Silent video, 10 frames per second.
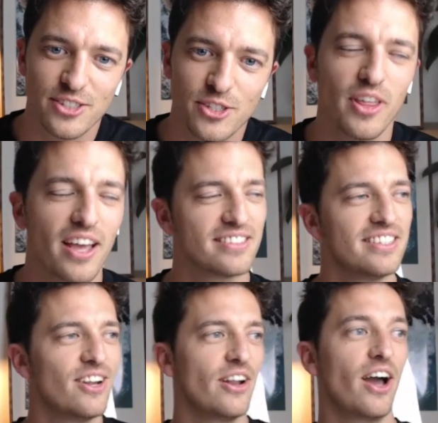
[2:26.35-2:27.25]

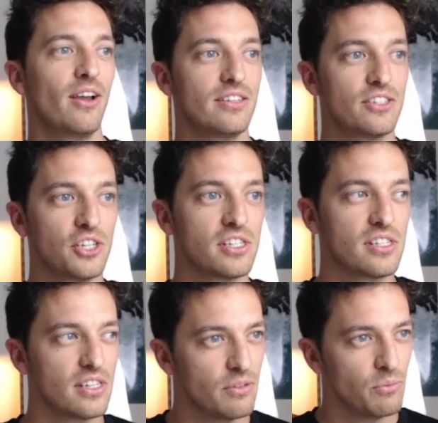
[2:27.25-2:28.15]
2009. I
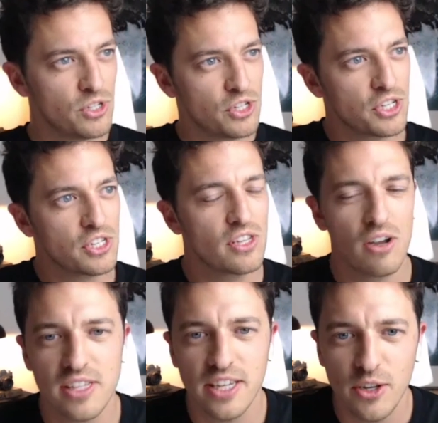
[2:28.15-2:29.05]
was just
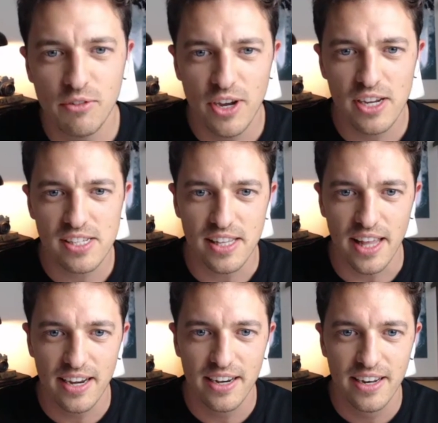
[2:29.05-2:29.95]
starting university
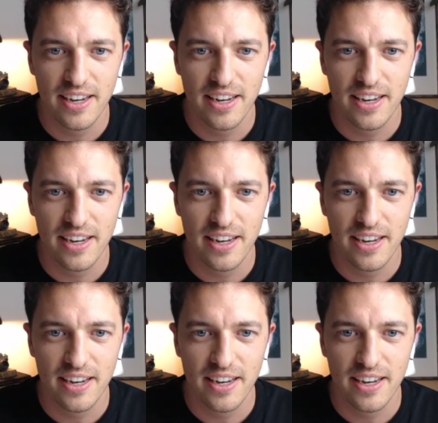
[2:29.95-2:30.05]
then.